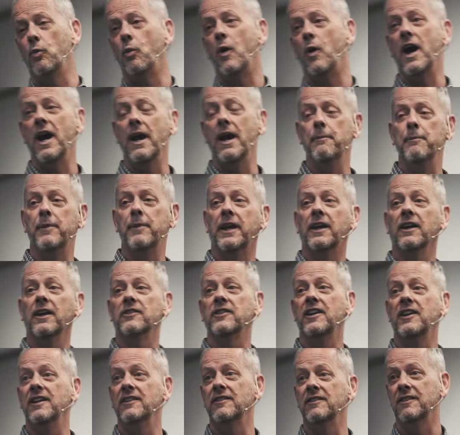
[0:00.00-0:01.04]
Why?
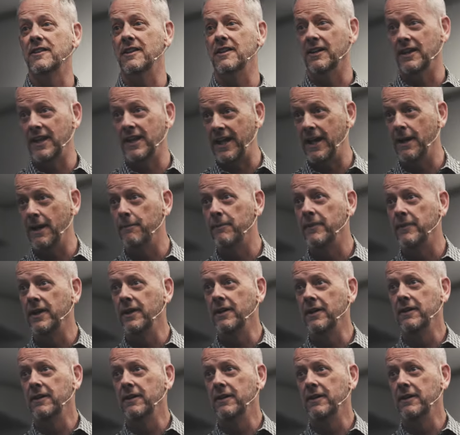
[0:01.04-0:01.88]
Because he's the lamb